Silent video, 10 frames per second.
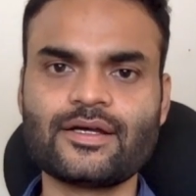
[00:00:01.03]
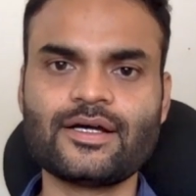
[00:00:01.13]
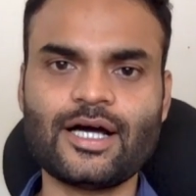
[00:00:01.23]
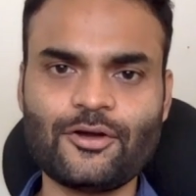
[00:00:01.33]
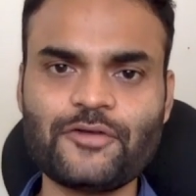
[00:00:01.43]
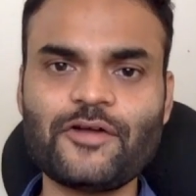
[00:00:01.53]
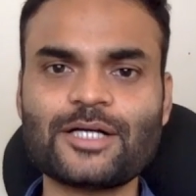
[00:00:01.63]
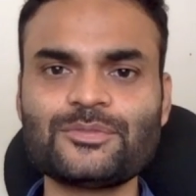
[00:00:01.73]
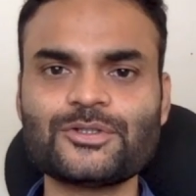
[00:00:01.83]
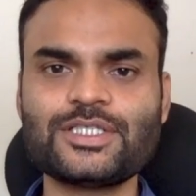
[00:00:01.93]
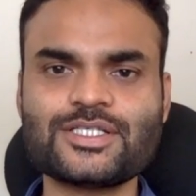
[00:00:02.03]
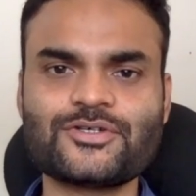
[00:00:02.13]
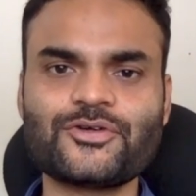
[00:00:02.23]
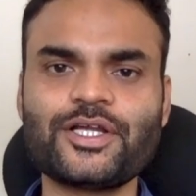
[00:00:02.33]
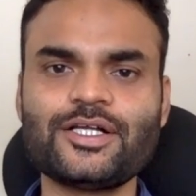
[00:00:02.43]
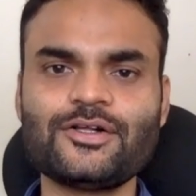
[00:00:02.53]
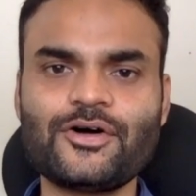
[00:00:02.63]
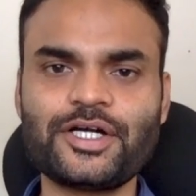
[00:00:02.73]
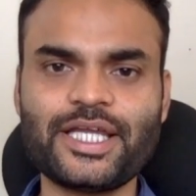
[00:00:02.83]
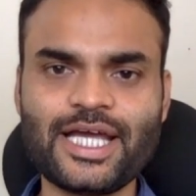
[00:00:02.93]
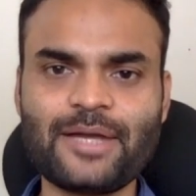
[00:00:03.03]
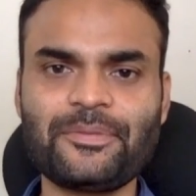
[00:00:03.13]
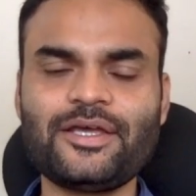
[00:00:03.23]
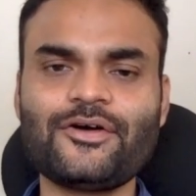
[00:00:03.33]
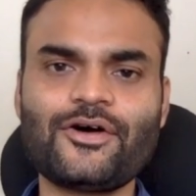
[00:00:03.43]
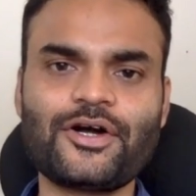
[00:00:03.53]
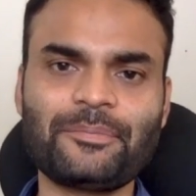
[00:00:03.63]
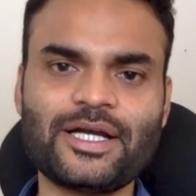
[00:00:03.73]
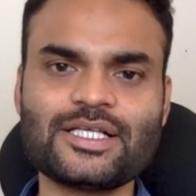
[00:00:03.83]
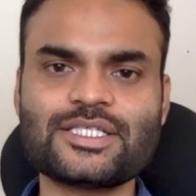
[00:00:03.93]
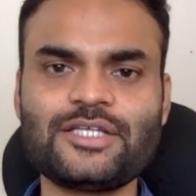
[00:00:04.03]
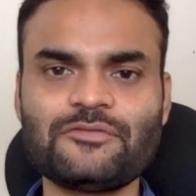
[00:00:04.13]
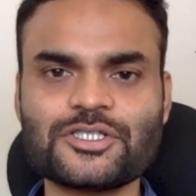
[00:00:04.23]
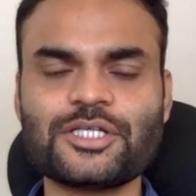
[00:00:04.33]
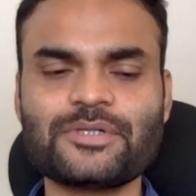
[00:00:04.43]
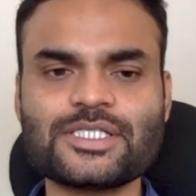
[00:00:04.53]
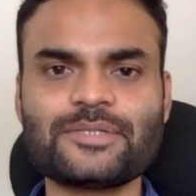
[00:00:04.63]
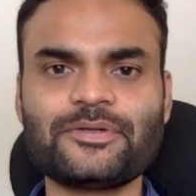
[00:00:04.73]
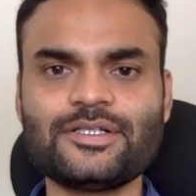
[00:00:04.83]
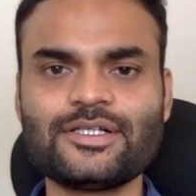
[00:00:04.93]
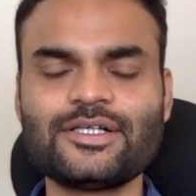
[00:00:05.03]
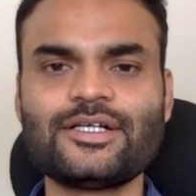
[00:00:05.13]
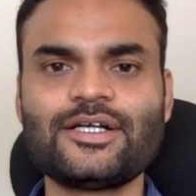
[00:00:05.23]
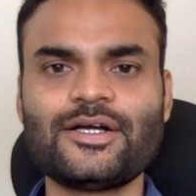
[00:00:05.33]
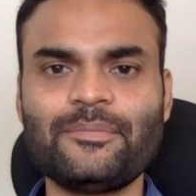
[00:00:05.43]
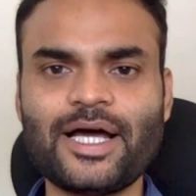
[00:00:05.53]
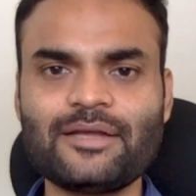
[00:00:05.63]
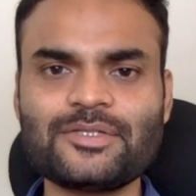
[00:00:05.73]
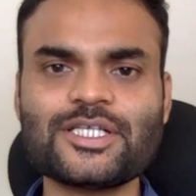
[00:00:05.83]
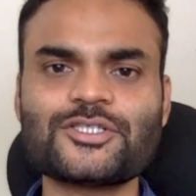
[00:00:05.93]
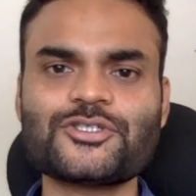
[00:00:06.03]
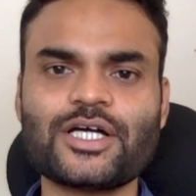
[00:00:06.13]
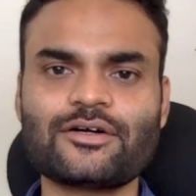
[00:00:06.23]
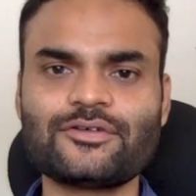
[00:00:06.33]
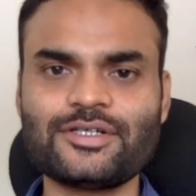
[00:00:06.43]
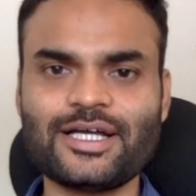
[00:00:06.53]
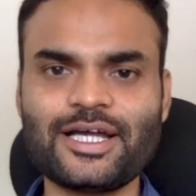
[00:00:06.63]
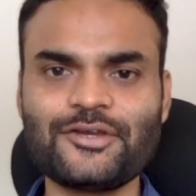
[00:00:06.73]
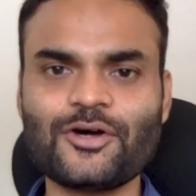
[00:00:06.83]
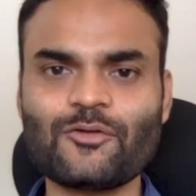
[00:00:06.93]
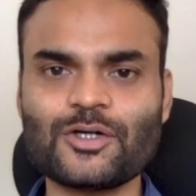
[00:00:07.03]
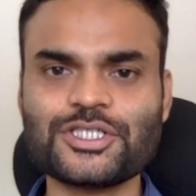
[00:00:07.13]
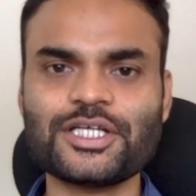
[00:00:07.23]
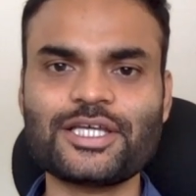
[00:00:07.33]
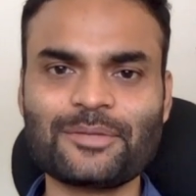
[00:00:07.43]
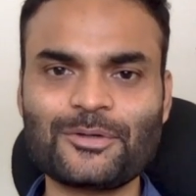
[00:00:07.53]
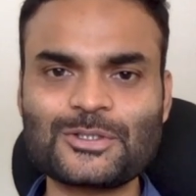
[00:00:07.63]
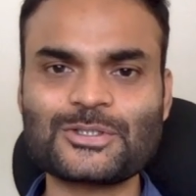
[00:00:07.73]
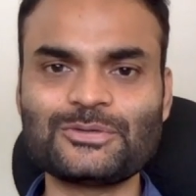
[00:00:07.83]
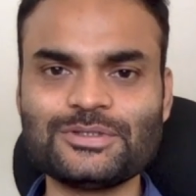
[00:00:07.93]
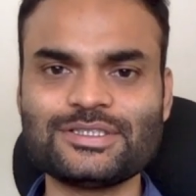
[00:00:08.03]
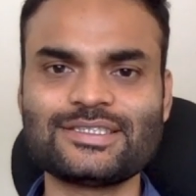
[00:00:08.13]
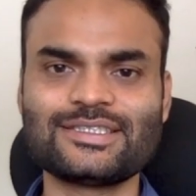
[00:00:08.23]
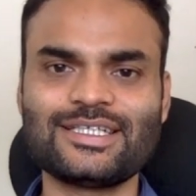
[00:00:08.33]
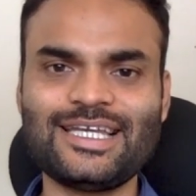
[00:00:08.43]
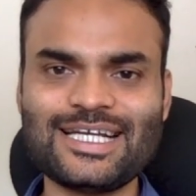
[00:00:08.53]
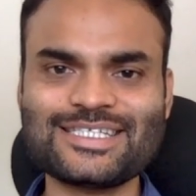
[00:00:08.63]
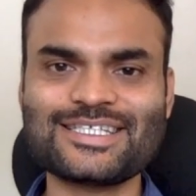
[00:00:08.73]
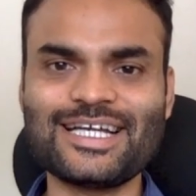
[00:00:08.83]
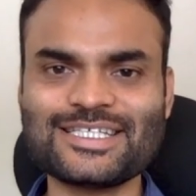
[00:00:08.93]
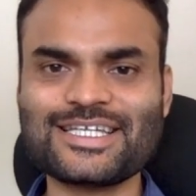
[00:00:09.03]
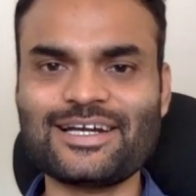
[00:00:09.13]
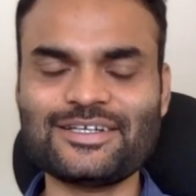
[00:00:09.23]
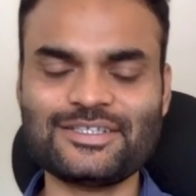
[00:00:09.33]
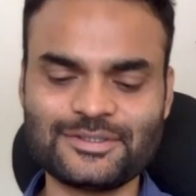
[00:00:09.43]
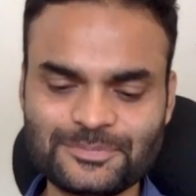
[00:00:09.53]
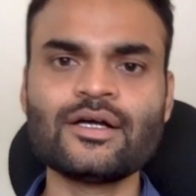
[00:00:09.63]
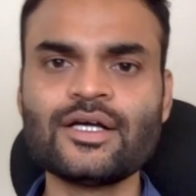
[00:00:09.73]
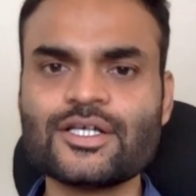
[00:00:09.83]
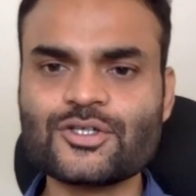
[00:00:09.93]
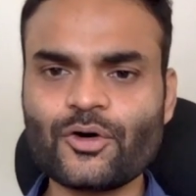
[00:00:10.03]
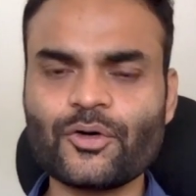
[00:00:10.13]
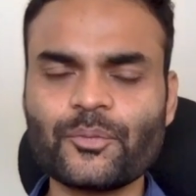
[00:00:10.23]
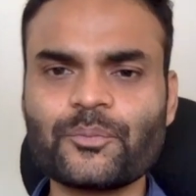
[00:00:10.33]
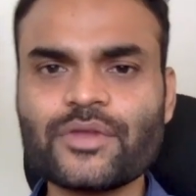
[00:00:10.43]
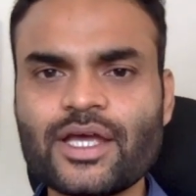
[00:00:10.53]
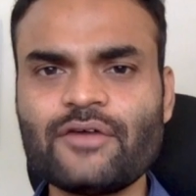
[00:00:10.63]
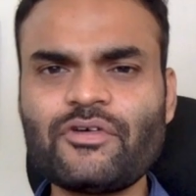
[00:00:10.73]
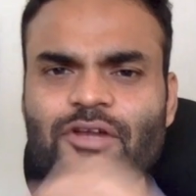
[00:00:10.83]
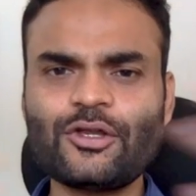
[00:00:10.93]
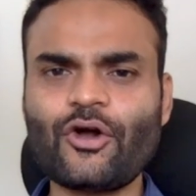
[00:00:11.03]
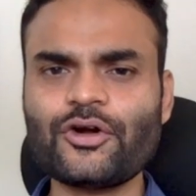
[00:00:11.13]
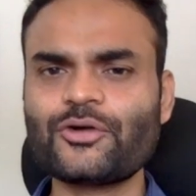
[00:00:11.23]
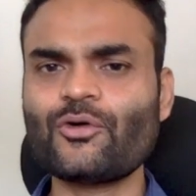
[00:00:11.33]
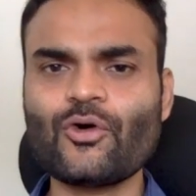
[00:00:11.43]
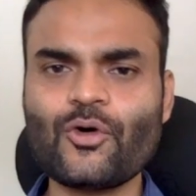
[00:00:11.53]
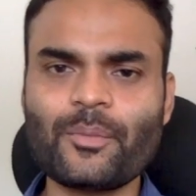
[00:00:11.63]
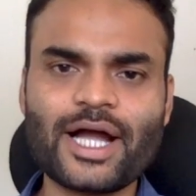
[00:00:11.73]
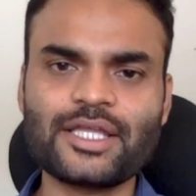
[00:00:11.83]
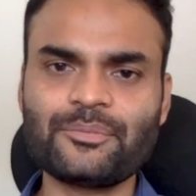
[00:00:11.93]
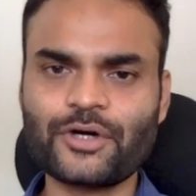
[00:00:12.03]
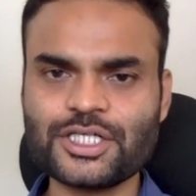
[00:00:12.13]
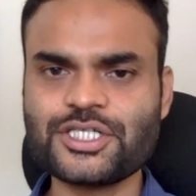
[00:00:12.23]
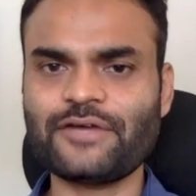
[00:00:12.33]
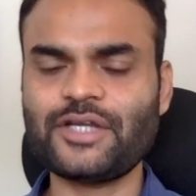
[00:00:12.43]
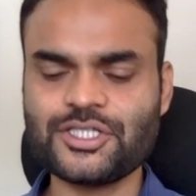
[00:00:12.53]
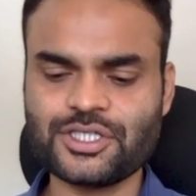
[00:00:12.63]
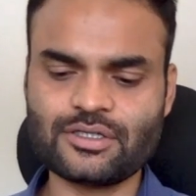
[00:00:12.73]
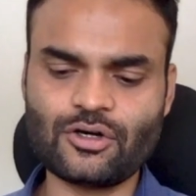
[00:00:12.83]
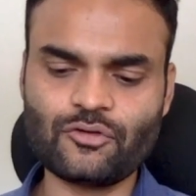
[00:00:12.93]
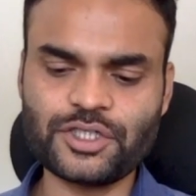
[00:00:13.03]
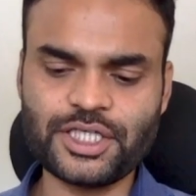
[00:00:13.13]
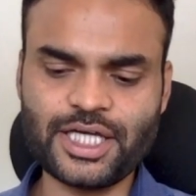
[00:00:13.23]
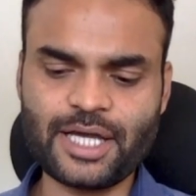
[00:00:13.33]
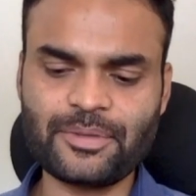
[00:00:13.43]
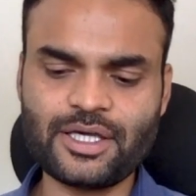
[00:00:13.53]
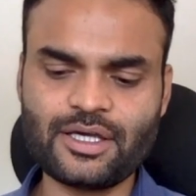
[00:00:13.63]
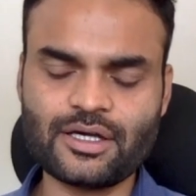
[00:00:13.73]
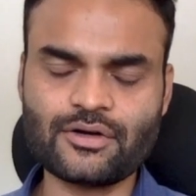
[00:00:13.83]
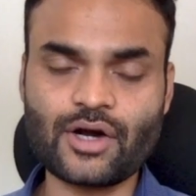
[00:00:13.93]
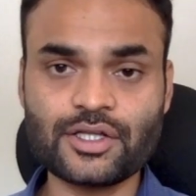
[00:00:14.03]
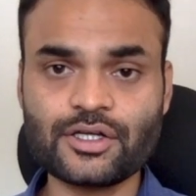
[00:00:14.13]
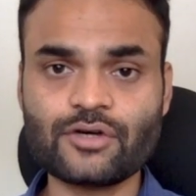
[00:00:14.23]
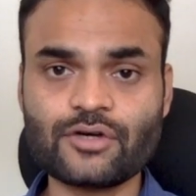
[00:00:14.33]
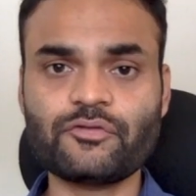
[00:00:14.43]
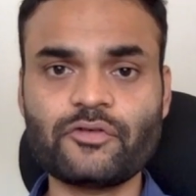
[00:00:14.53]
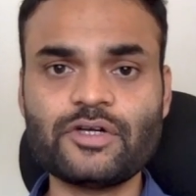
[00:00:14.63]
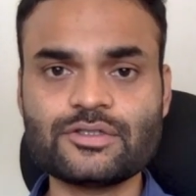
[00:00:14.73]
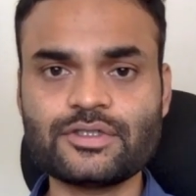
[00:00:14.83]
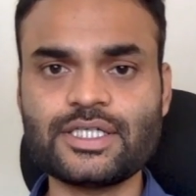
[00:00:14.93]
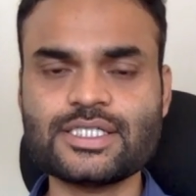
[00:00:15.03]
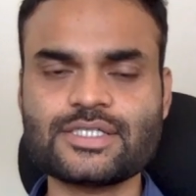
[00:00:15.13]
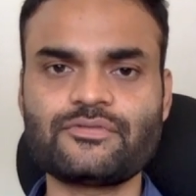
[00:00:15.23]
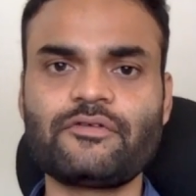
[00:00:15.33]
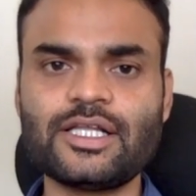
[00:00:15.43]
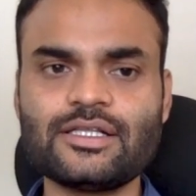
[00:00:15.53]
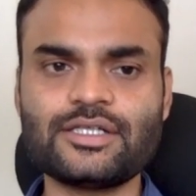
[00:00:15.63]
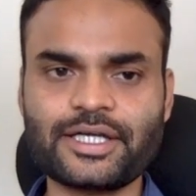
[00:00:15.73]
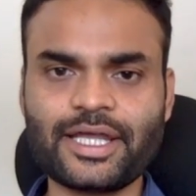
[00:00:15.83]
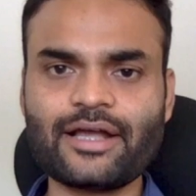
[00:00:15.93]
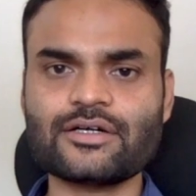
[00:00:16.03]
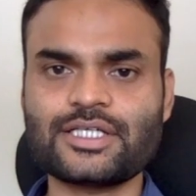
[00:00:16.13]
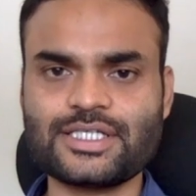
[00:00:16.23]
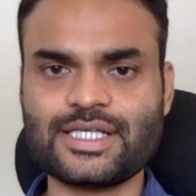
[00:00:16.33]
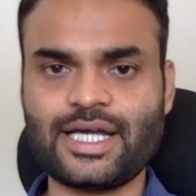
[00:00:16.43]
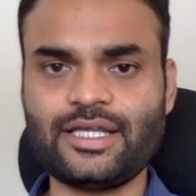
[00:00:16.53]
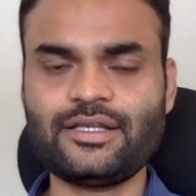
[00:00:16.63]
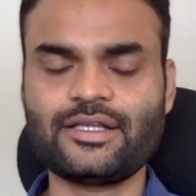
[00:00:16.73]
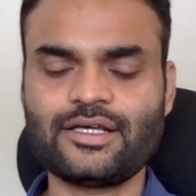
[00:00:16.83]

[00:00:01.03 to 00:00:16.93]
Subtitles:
Hello and welcome to this tutorial on DIP or Dependency Inversion Principle. My name is Arjun Thakur and you are watching TechProSchool. Let's get started. So we will not go by the bookish definition of the DIP. Rather, what we will do is we will take a design,